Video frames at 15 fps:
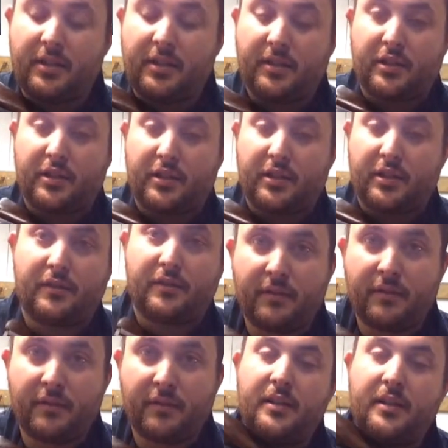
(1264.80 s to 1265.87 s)
it's just it's just
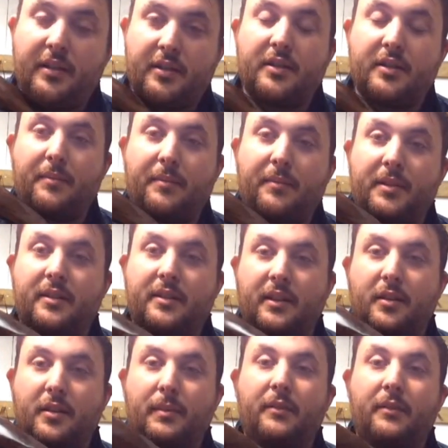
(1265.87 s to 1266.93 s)
just something to
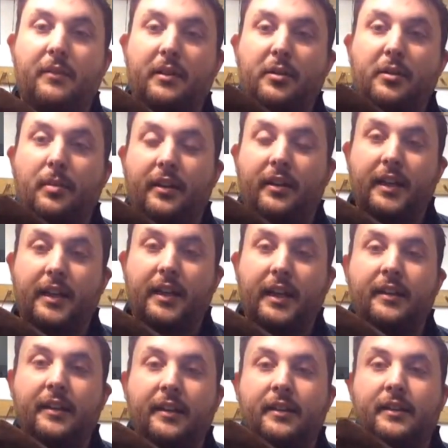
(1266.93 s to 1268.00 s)
think about when you're buying a
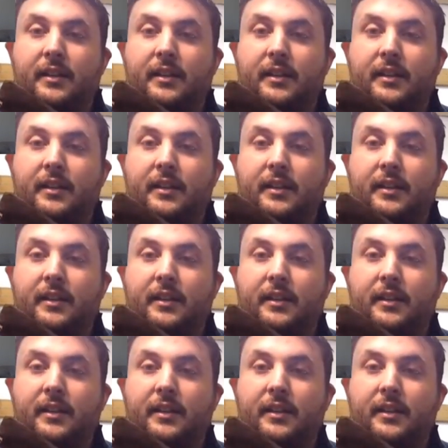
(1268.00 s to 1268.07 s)
gun.